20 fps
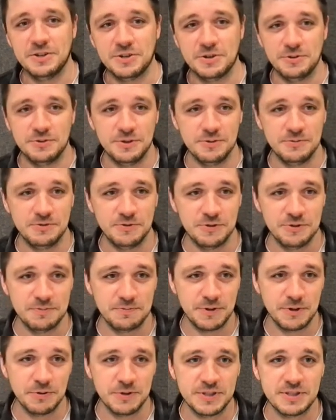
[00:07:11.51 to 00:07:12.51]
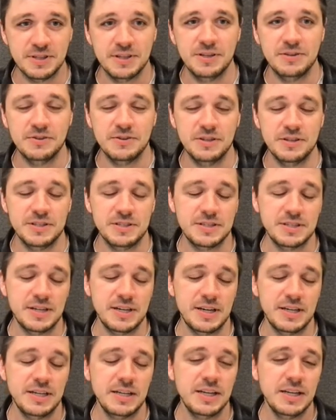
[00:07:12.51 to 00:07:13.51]
I showed you just previously on this
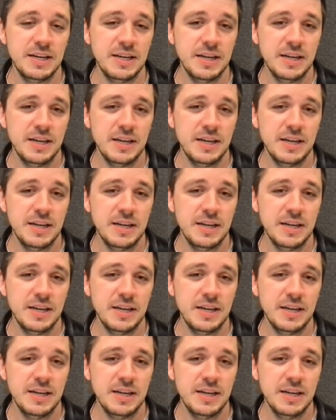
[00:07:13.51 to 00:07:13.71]
slide,